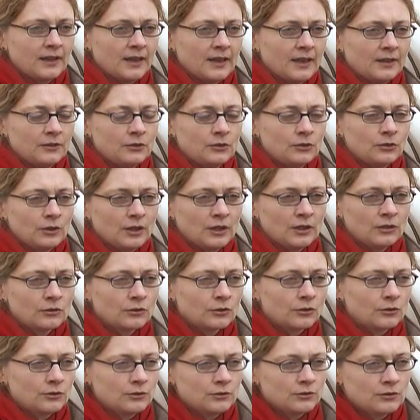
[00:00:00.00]
and to
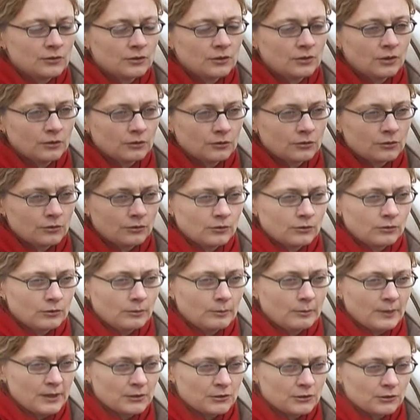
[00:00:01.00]
introduce control
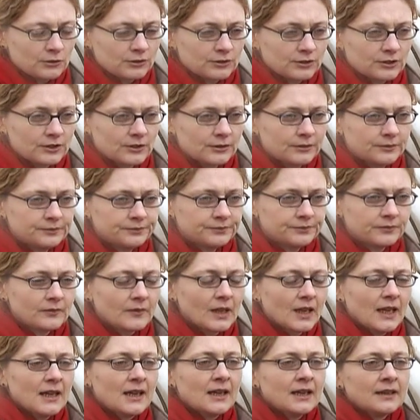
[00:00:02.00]
measures.
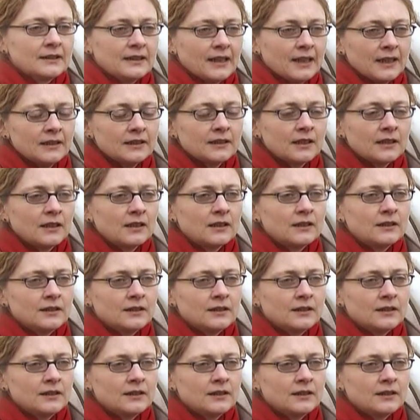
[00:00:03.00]
Data